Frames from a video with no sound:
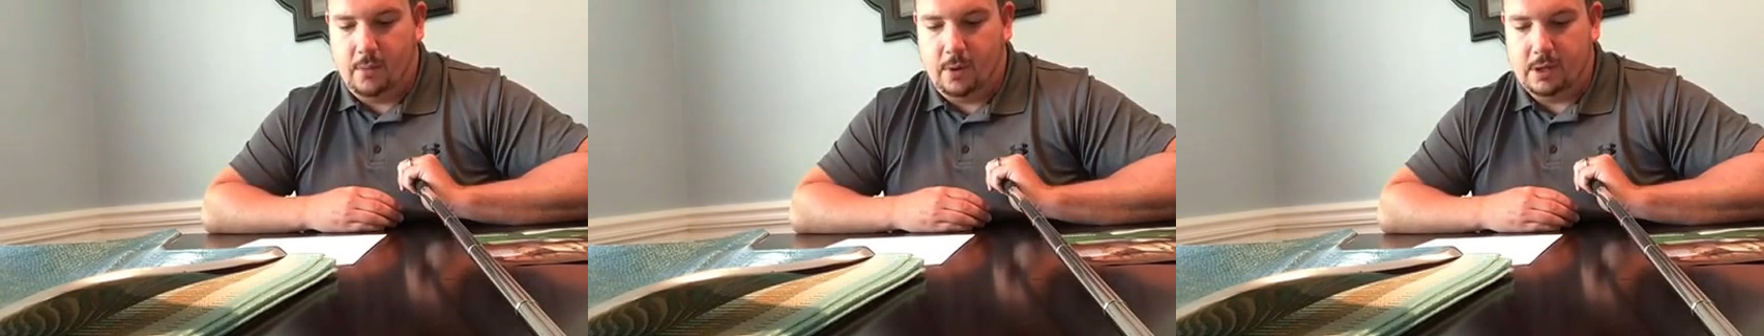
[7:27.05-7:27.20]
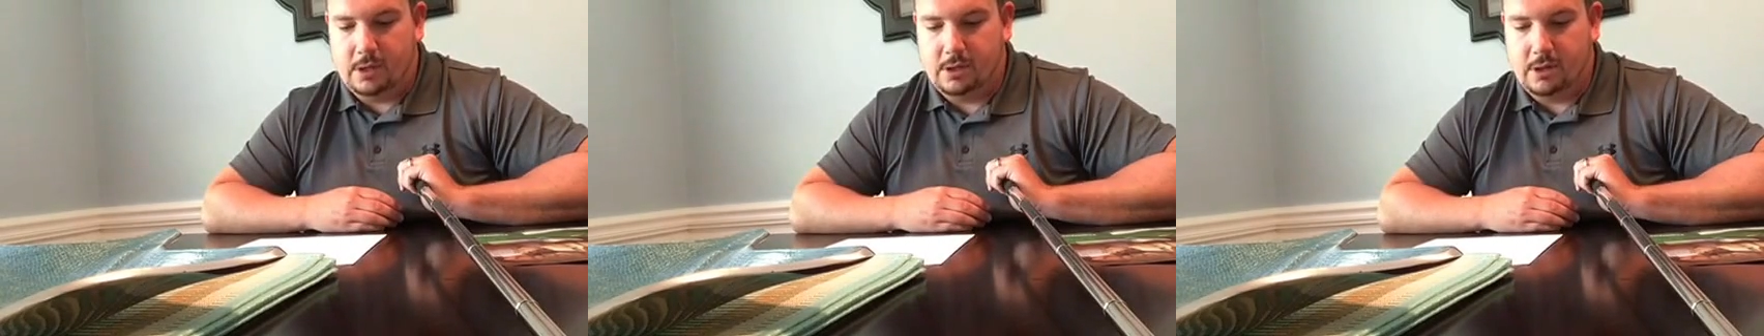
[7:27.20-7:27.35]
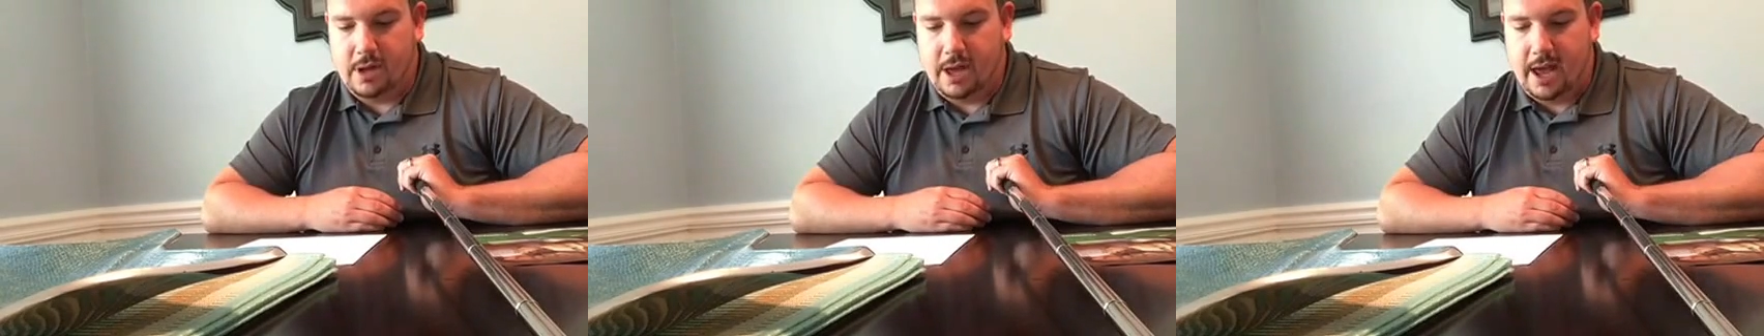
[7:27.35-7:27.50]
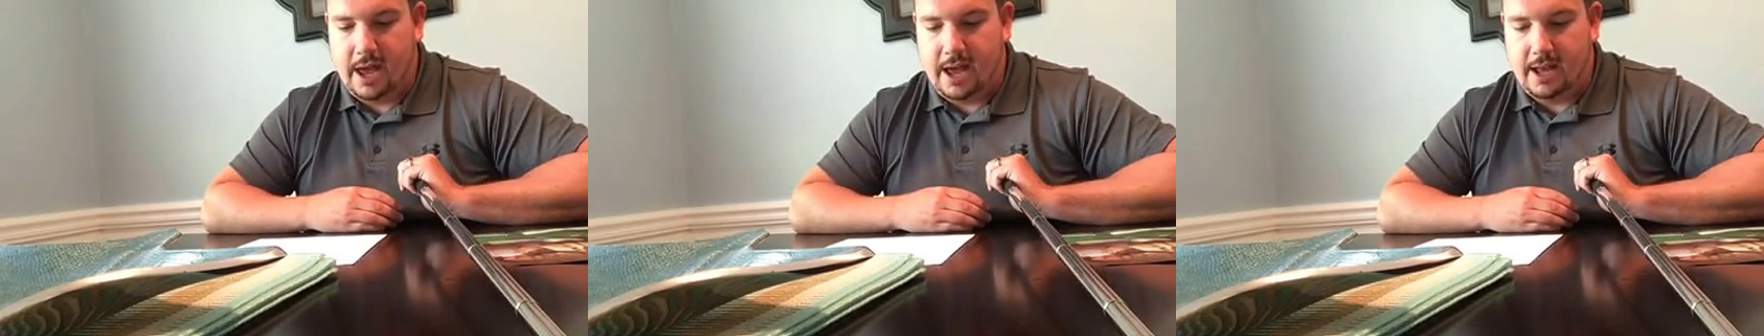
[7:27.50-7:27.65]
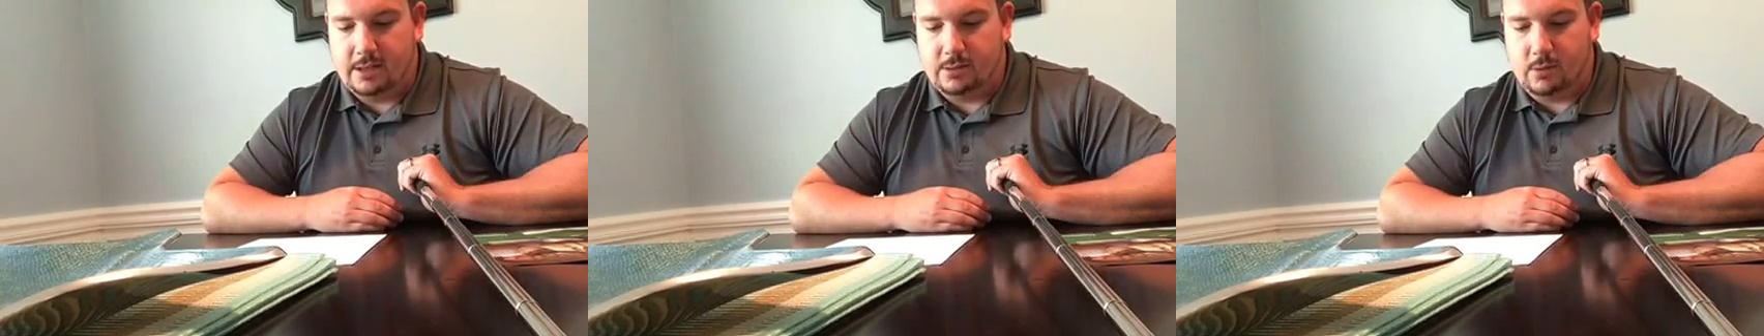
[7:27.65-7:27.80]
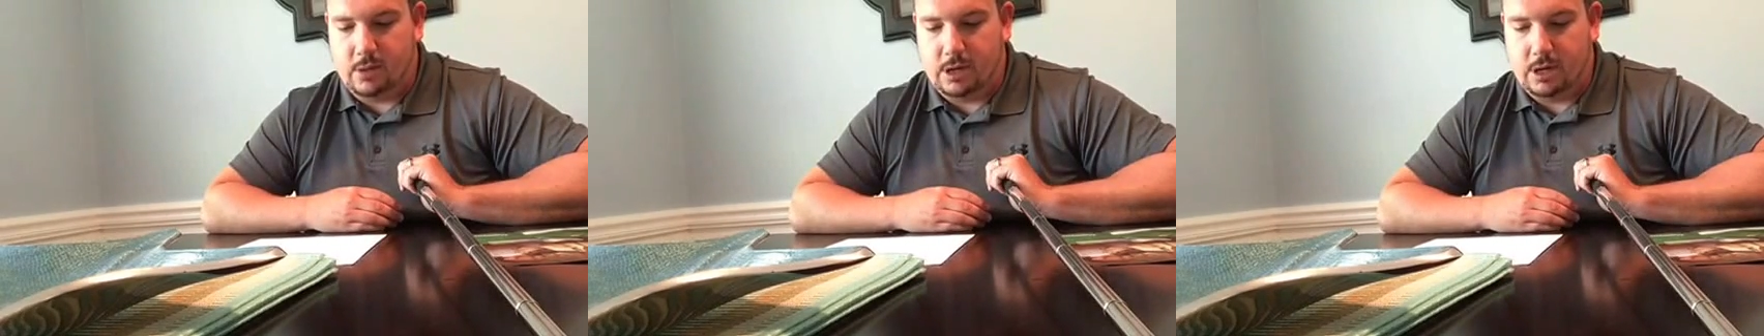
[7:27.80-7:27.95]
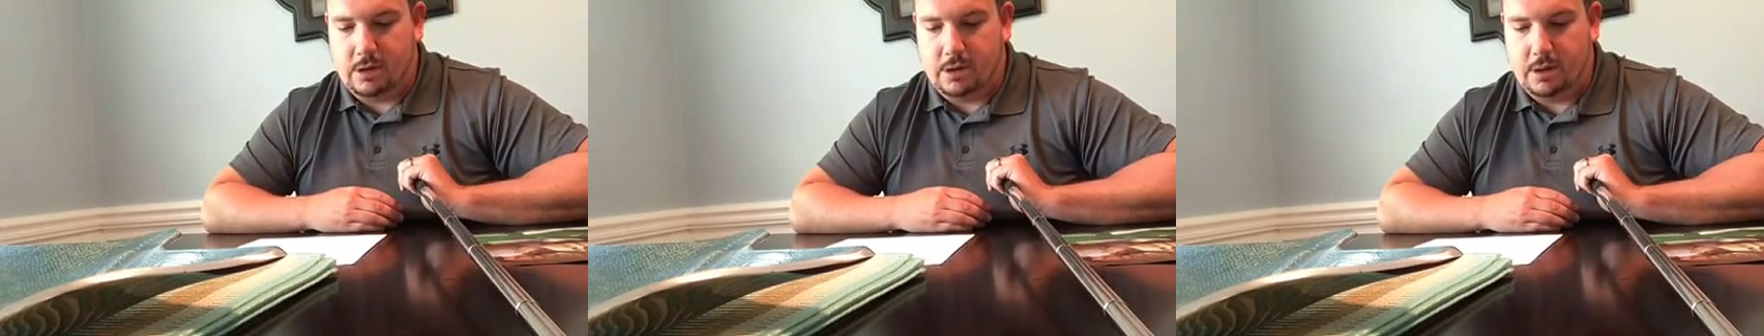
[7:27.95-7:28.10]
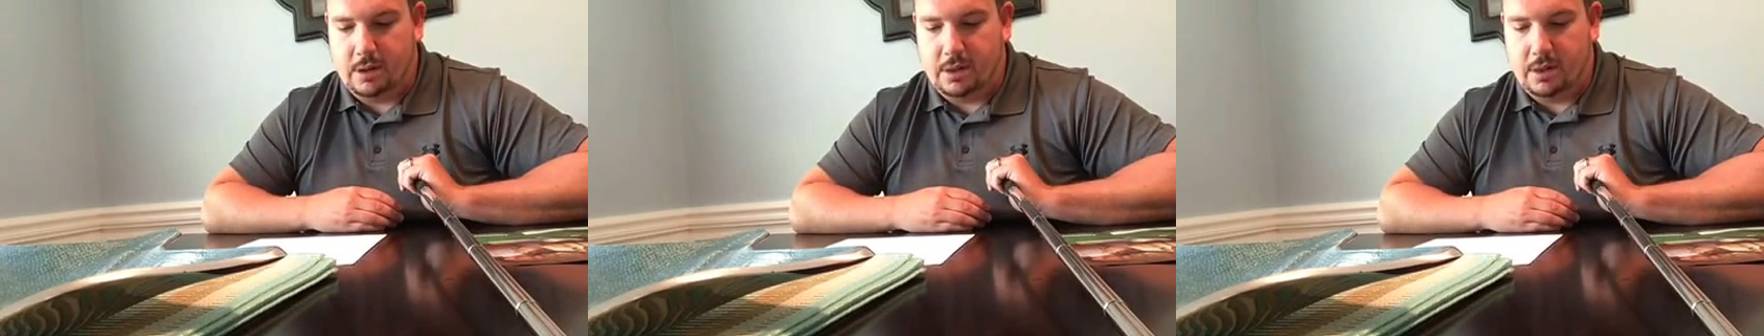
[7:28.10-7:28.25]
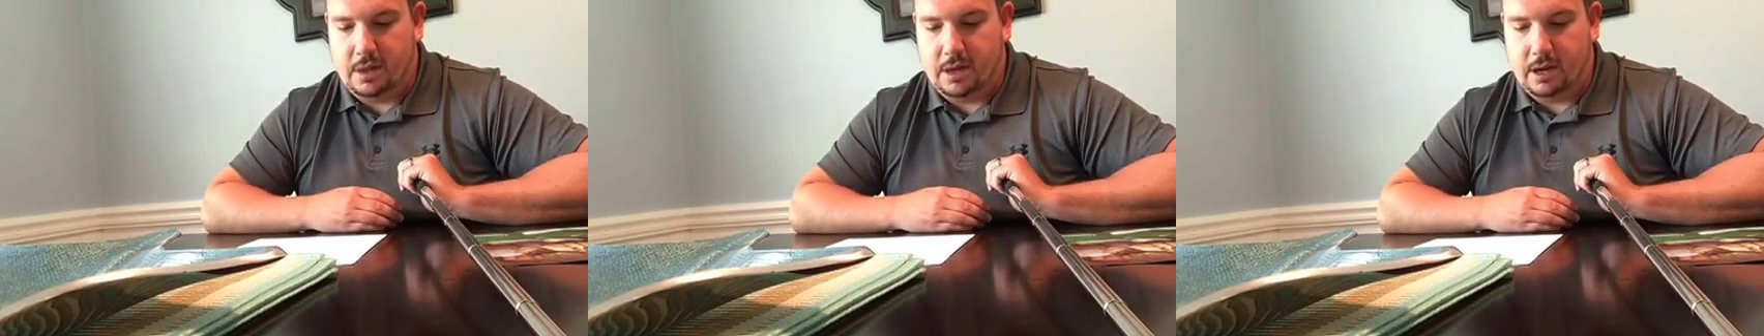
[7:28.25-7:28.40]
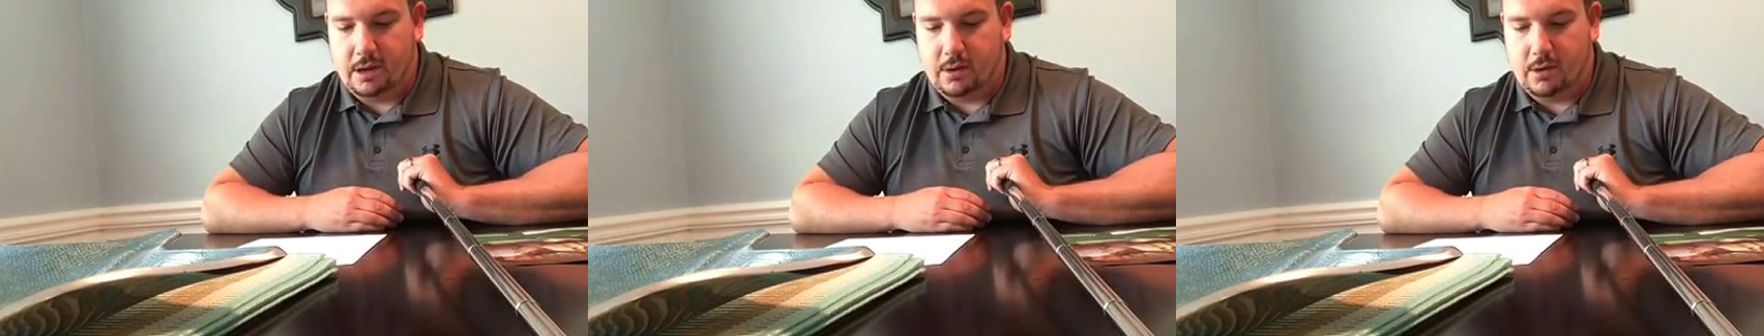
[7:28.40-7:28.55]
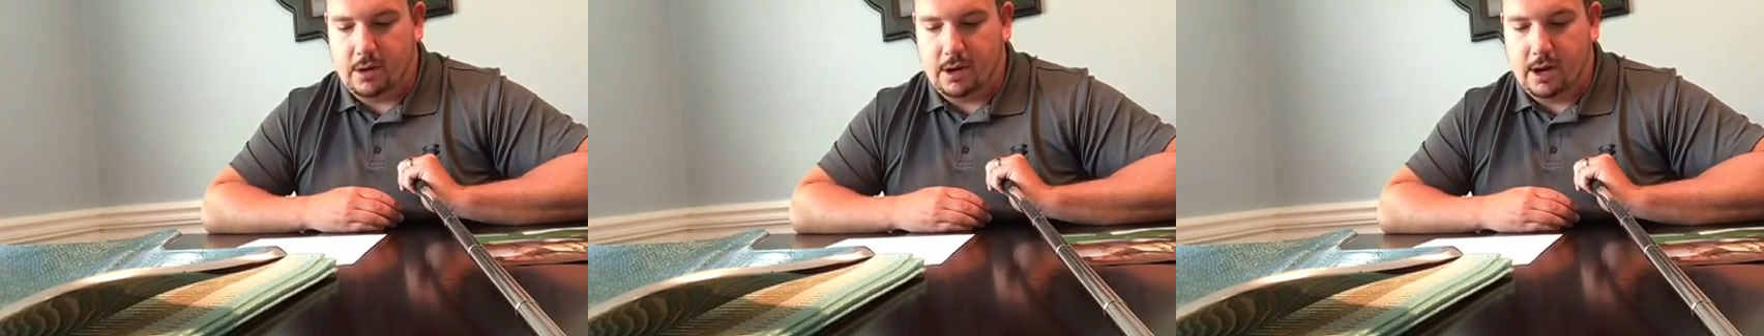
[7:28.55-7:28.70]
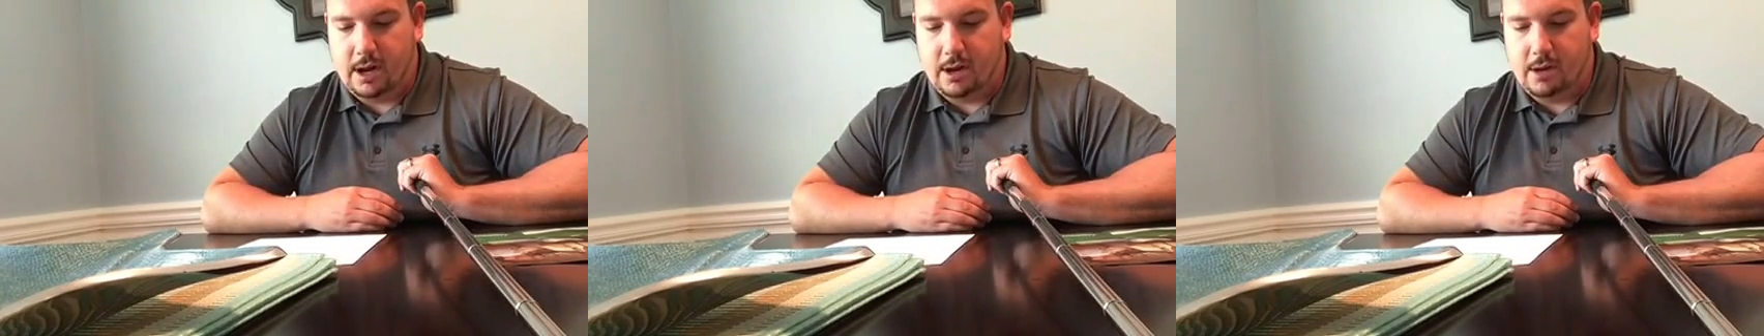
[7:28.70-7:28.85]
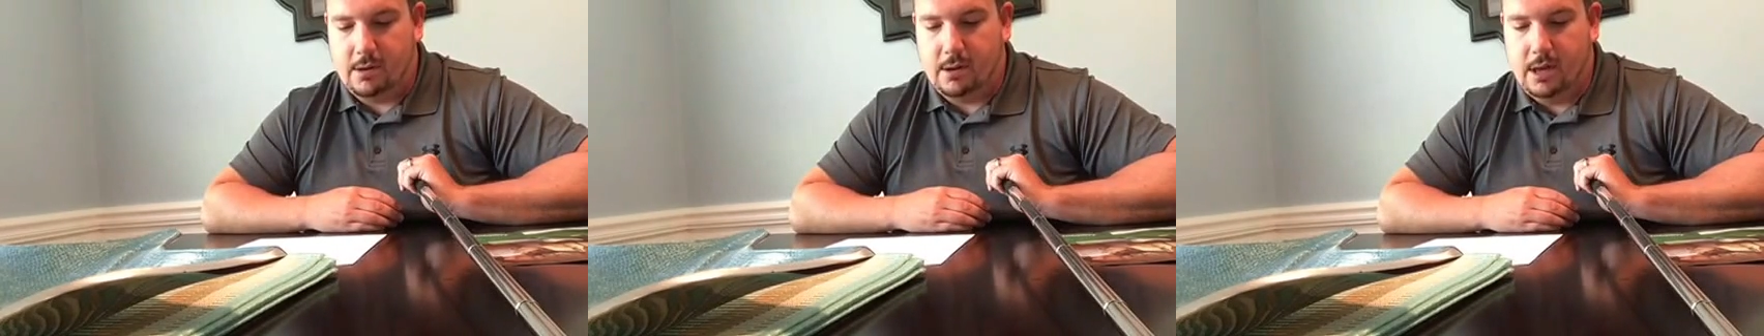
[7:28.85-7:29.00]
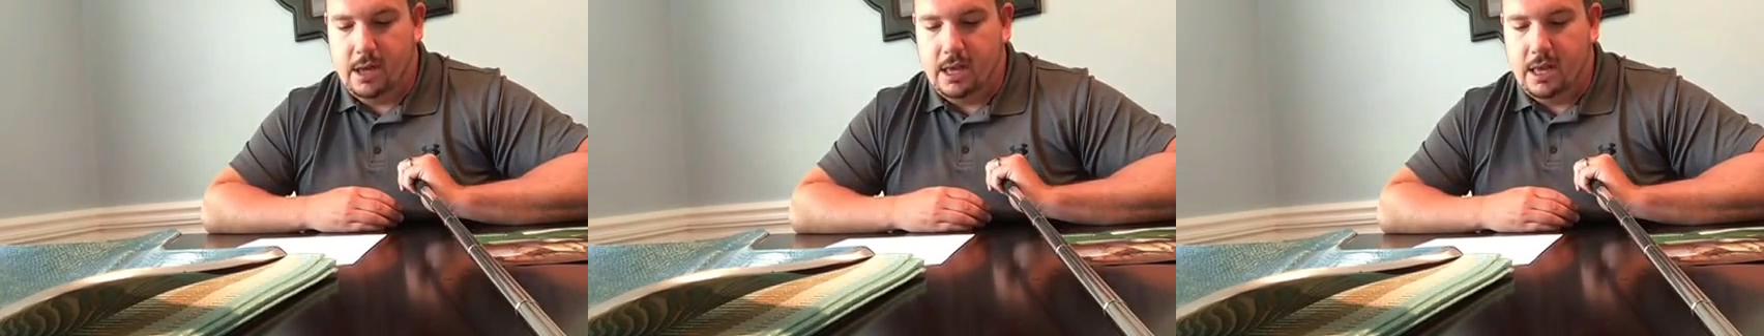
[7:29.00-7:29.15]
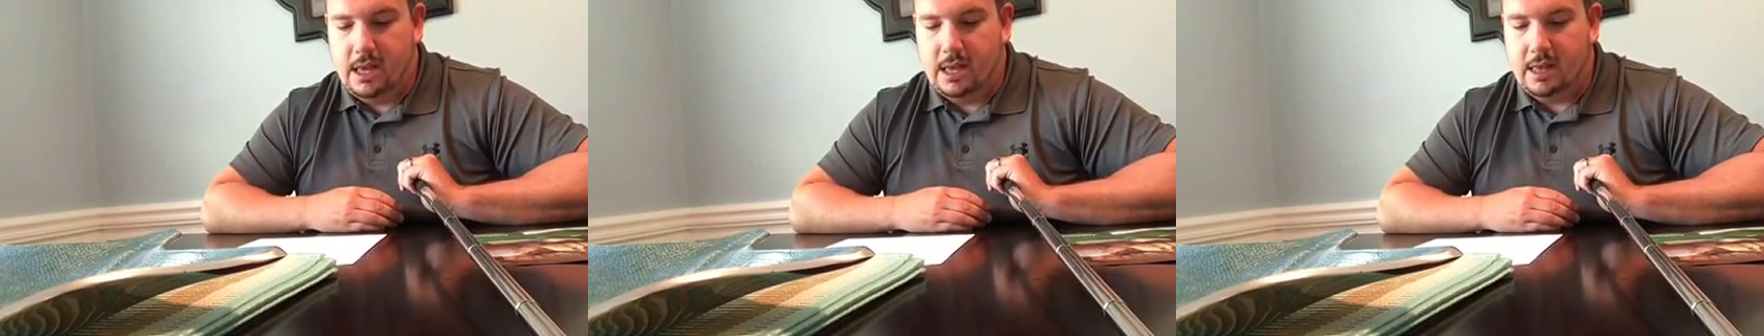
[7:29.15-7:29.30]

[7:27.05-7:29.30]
what do the ads want you to think or know?